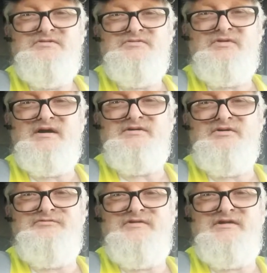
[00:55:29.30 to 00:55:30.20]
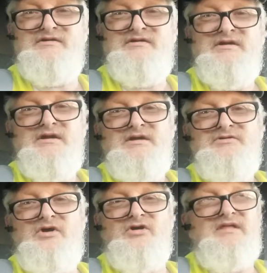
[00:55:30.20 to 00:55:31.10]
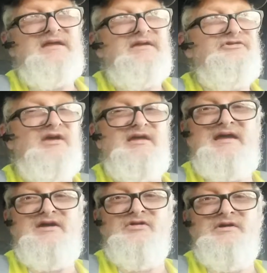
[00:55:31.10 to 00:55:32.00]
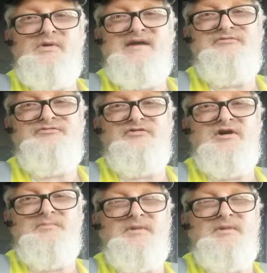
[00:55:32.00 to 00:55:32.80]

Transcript: What? No video? No, like I said, I only went from,